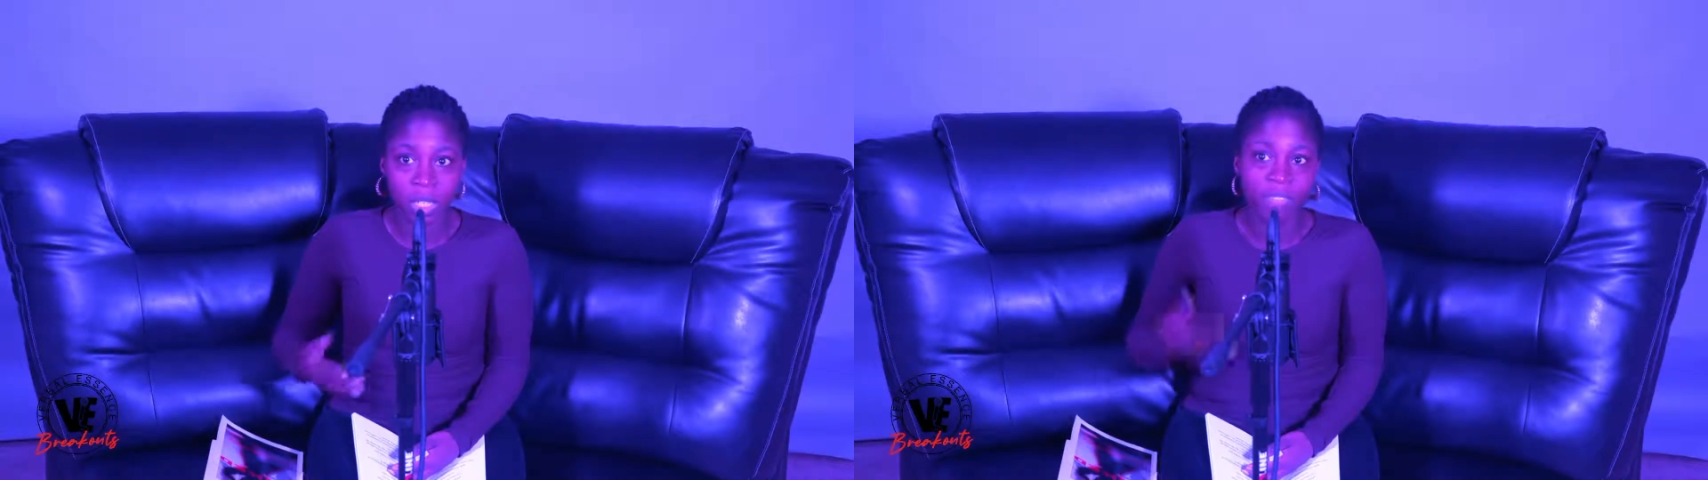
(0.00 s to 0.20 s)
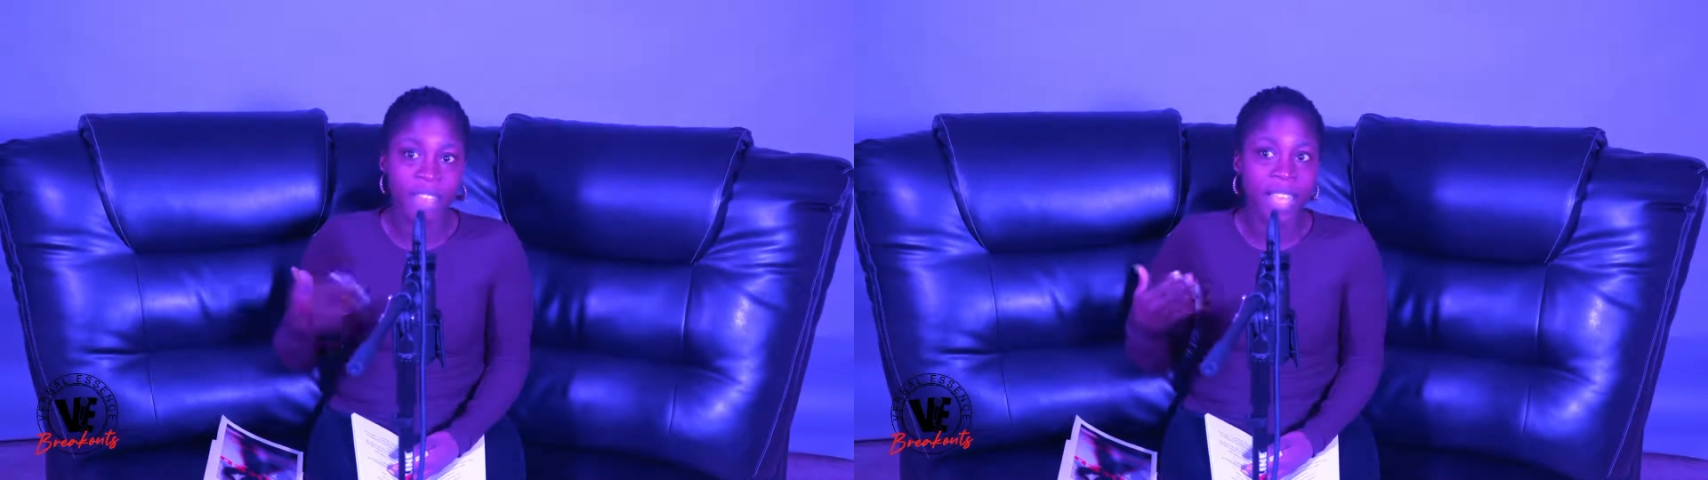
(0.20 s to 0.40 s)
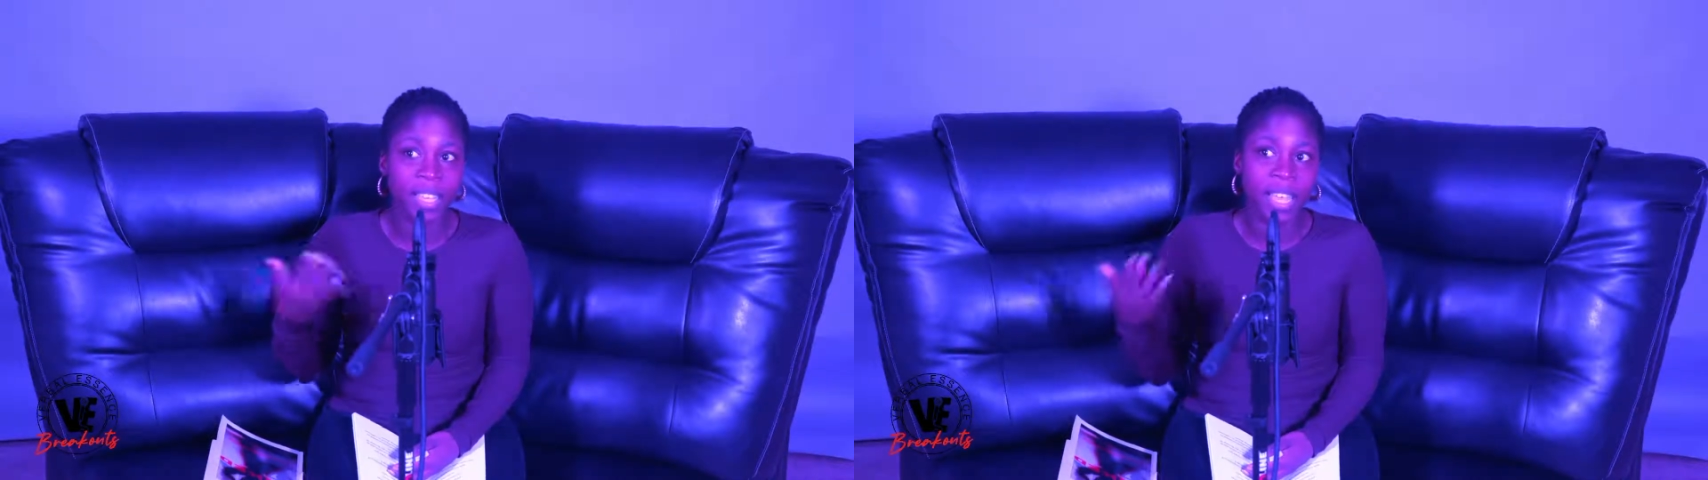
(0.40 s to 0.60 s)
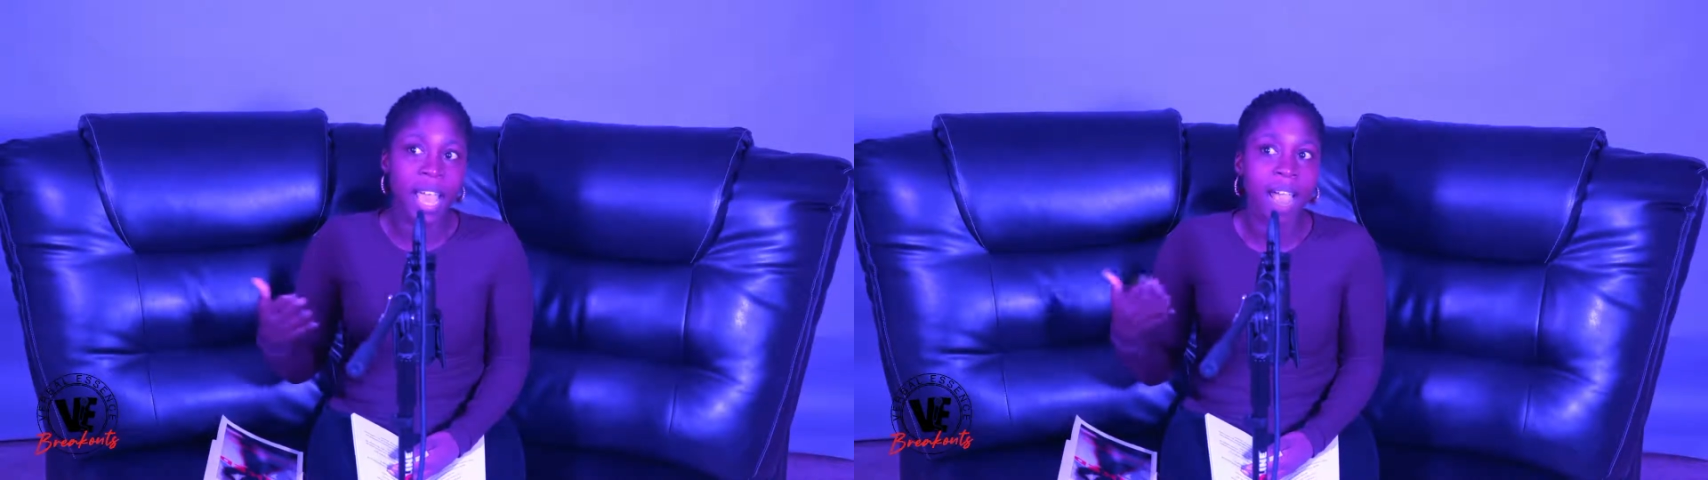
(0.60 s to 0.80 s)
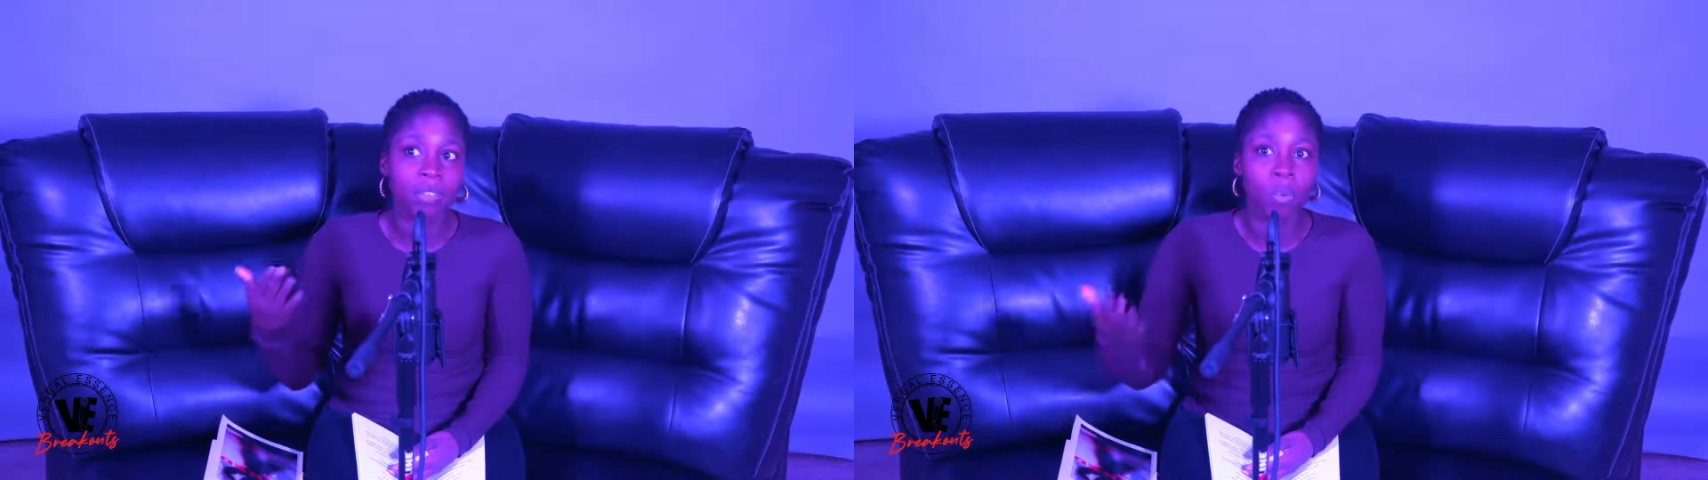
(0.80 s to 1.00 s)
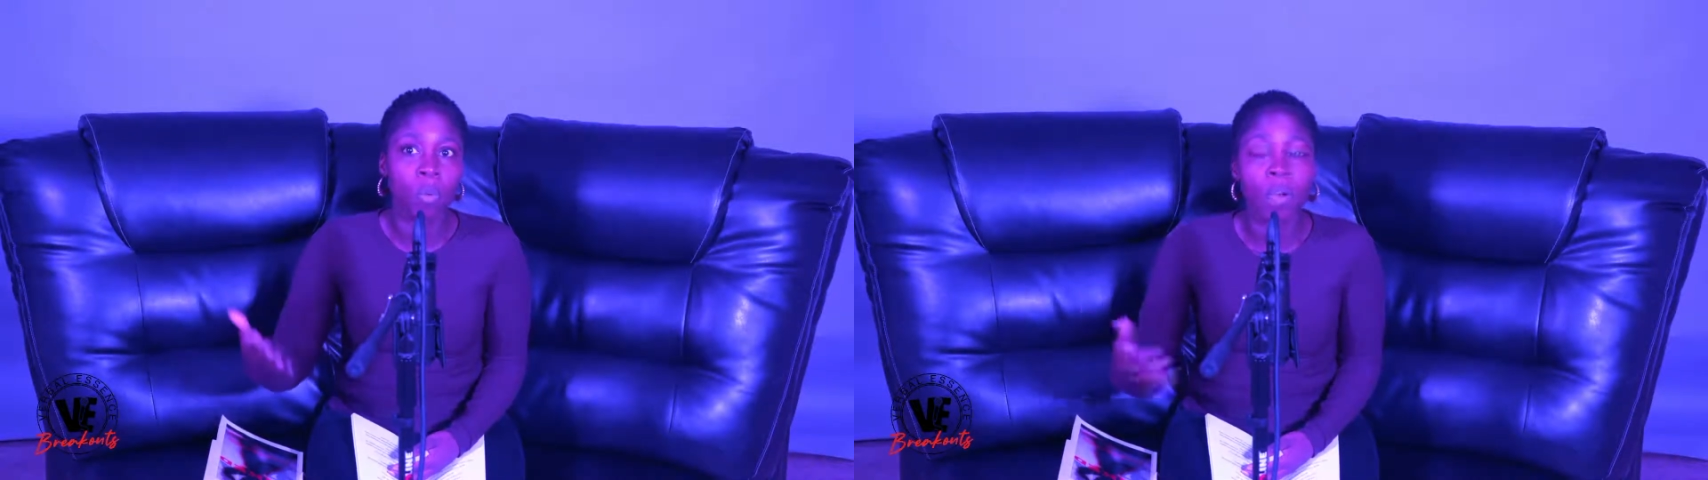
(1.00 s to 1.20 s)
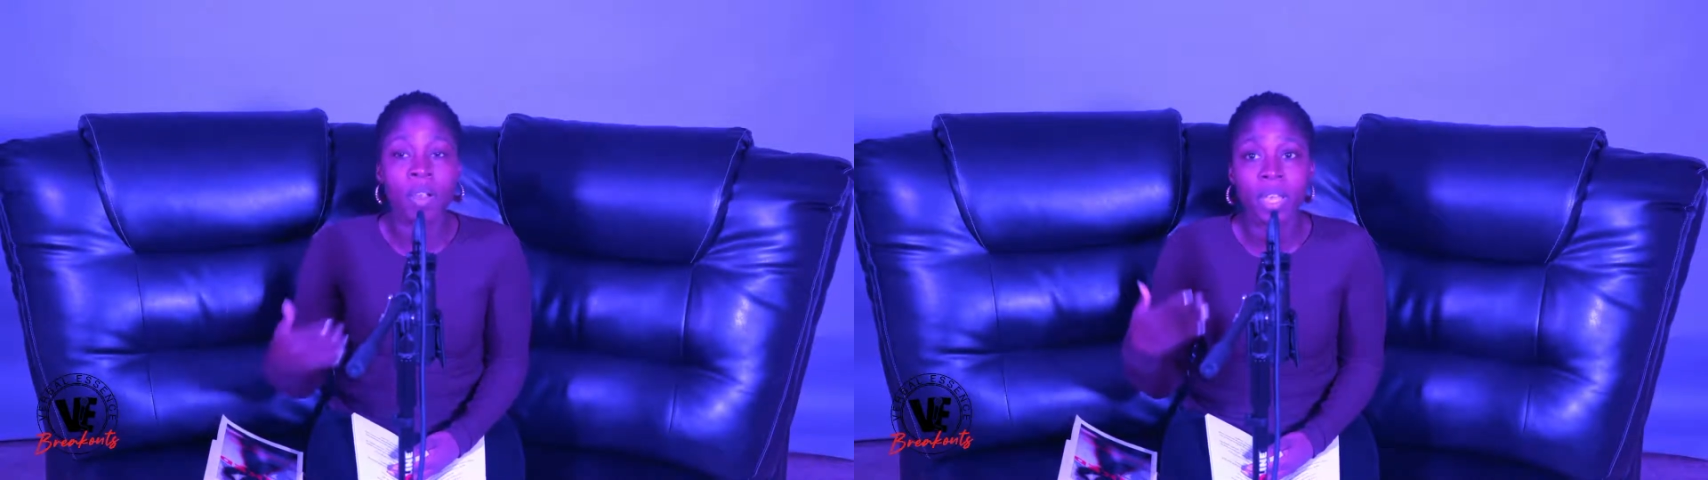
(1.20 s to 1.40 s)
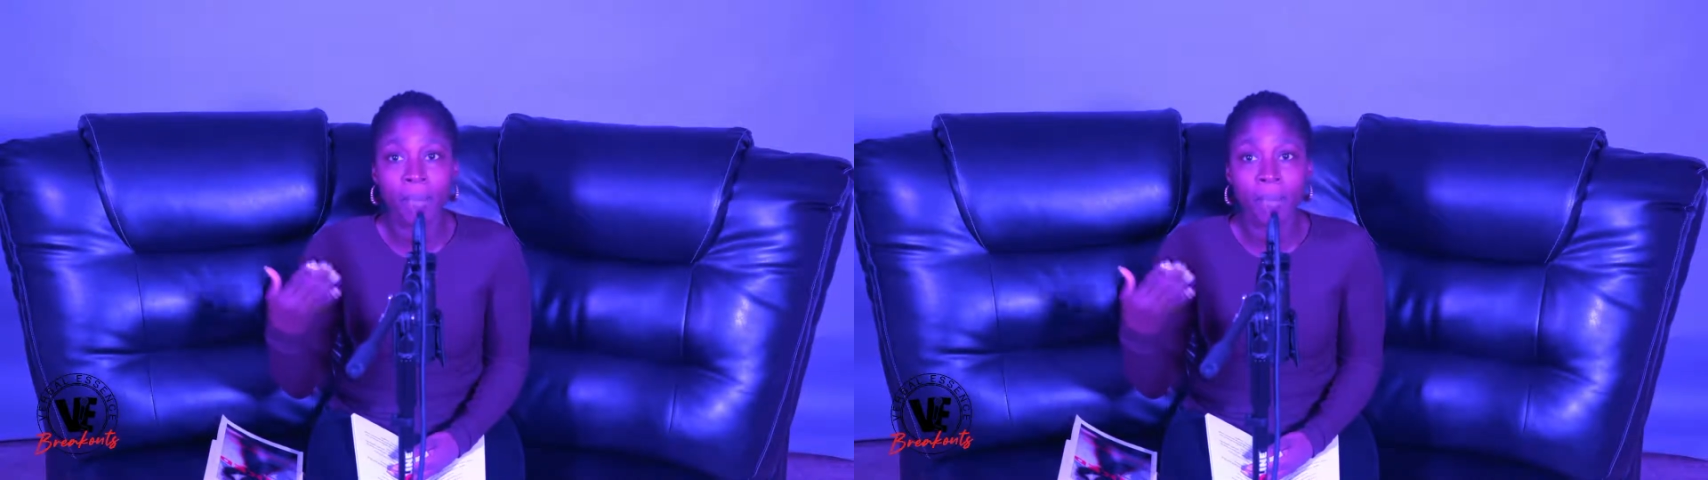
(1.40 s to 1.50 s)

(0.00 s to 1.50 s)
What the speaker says: the fact that they have to worry